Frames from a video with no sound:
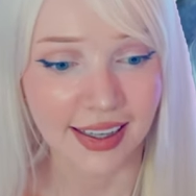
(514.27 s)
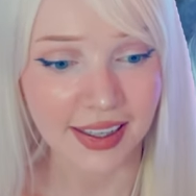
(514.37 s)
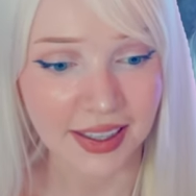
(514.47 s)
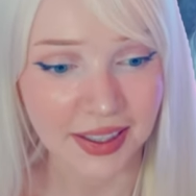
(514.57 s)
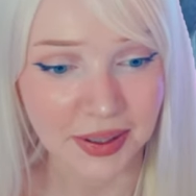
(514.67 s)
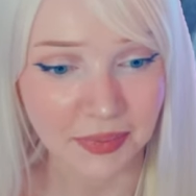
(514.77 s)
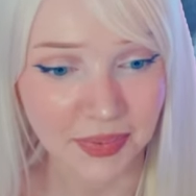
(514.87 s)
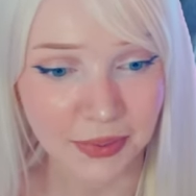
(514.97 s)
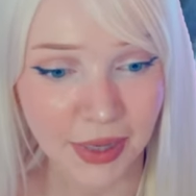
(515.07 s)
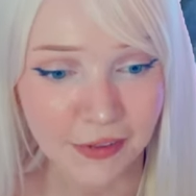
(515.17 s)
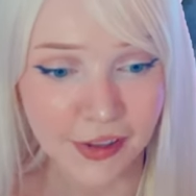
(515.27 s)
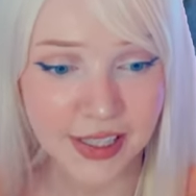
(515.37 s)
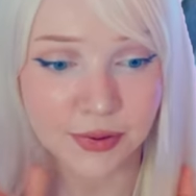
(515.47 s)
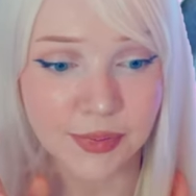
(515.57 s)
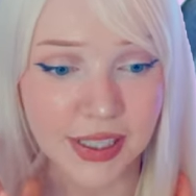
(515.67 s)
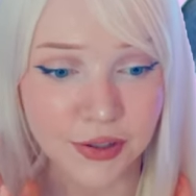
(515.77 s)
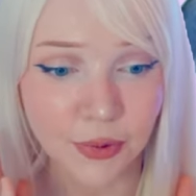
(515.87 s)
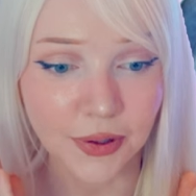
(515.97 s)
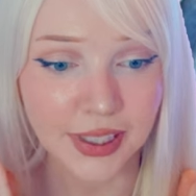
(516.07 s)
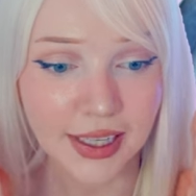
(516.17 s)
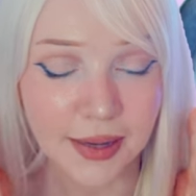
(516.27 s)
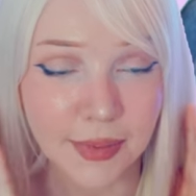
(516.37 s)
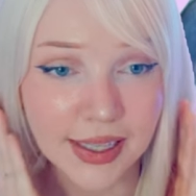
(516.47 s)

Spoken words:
my face would be swollen and